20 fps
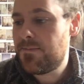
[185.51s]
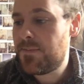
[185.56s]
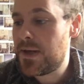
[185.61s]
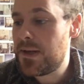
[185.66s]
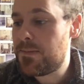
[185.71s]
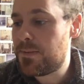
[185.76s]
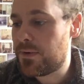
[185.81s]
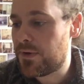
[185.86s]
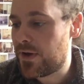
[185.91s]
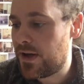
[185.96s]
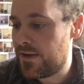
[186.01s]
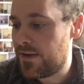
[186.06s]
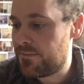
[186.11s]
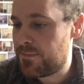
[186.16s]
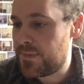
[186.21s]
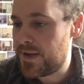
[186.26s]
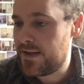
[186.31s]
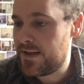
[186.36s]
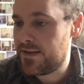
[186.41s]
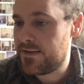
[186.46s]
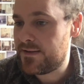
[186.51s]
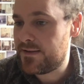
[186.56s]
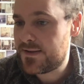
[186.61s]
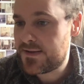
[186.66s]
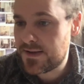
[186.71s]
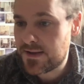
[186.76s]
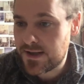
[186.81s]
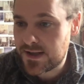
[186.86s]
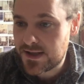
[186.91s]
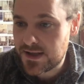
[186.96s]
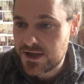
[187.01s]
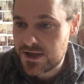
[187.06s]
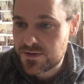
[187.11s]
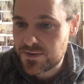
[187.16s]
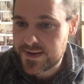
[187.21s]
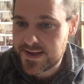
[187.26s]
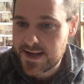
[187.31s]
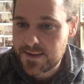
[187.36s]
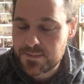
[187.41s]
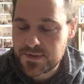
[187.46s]
People that have been
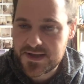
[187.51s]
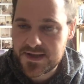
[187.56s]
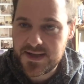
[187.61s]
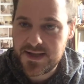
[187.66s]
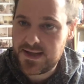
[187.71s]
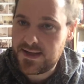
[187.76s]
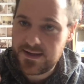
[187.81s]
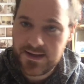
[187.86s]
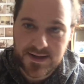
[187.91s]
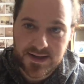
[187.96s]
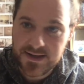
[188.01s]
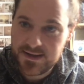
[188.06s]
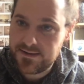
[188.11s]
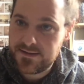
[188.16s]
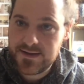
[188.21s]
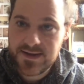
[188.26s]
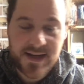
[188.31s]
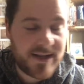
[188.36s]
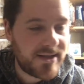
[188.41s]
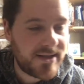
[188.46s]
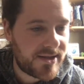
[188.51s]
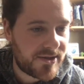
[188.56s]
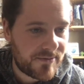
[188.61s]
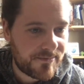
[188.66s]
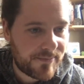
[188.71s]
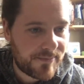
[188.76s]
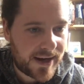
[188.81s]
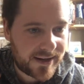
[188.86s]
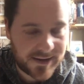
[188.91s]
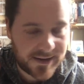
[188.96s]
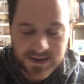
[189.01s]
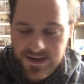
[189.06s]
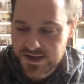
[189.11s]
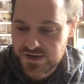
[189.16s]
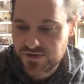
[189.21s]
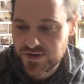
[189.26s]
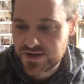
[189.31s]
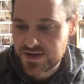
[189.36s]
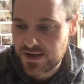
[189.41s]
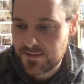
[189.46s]
diagnosed with leprosy in India and
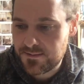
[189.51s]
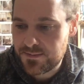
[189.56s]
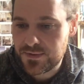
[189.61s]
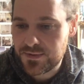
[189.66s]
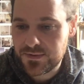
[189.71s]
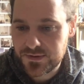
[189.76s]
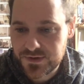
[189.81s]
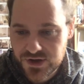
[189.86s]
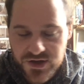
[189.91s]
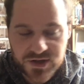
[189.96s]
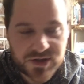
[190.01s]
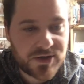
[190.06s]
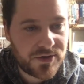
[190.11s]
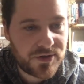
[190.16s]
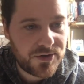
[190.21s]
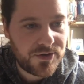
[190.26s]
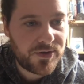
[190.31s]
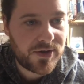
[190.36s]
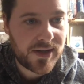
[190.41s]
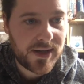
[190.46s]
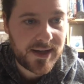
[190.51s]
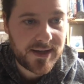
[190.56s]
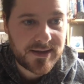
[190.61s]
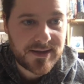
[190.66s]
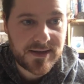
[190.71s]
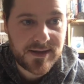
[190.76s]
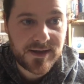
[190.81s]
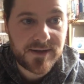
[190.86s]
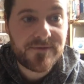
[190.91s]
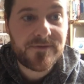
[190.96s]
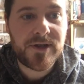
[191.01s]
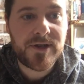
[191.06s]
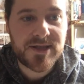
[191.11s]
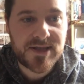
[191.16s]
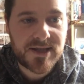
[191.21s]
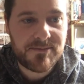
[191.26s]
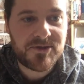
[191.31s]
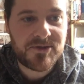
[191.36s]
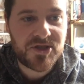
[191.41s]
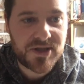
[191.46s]
Bangladesh, for example, just Google it, and the
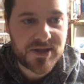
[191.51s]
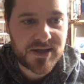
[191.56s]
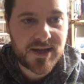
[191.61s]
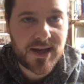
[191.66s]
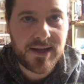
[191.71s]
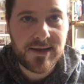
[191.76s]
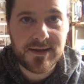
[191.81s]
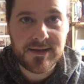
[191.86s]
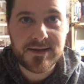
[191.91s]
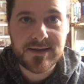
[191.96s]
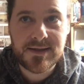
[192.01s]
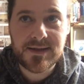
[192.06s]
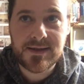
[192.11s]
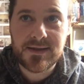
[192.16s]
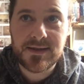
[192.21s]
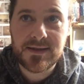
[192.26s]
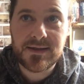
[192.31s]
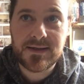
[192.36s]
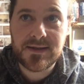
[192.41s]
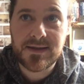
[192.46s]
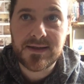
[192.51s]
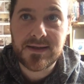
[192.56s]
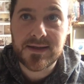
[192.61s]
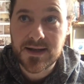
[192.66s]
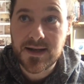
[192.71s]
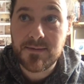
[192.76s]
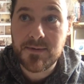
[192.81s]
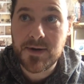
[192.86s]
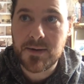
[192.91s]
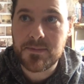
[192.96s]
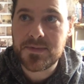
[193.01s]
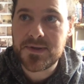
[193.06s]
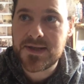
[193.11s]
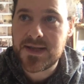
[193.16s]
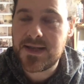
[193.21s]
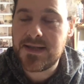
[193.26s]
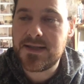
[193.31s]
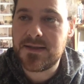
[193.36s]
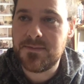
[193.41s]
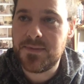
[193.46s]
first images that come up
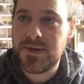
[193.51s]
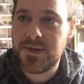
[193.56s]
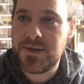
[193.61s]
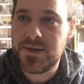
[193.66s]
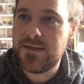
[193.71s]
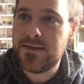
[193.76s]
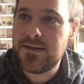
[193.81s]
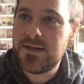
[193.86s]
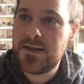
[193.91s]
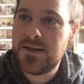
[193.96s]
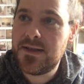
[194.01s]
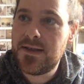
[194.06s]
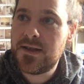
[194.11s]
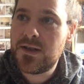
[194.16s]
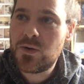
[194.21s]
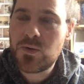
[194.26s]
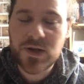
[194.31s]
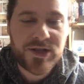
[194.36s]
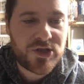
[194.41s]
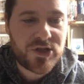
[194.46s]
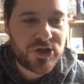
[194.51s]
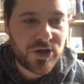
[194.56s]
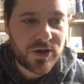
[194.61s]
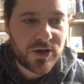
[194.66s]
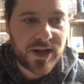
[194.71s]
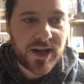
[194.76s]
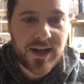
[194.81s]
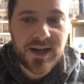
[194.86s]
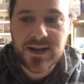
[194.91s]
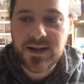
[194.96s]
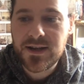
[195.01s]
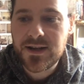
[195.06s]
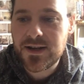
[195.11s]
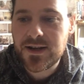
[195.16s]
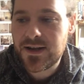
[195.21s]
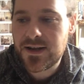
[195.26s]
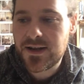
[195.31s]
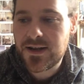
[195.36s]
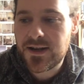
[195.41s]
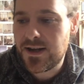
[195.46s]
tend to be quite
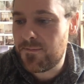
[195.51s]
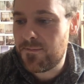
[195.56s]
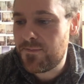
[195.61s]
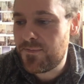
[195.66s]
shocking,